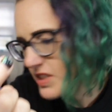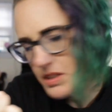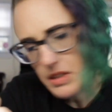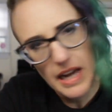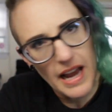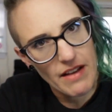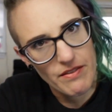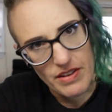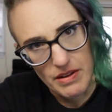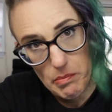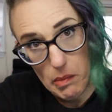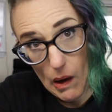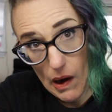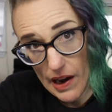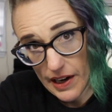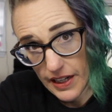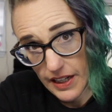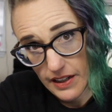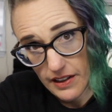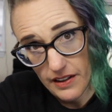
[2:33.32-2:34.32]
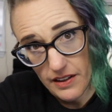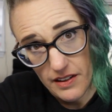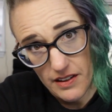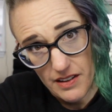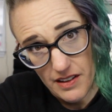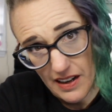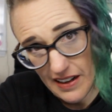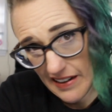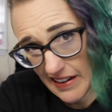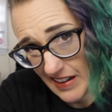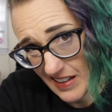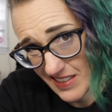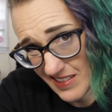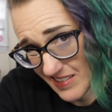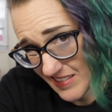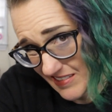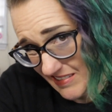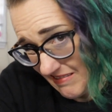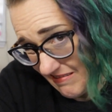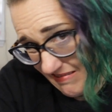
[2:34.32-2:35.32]
heavy body, I
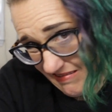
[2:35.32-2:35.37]
guess.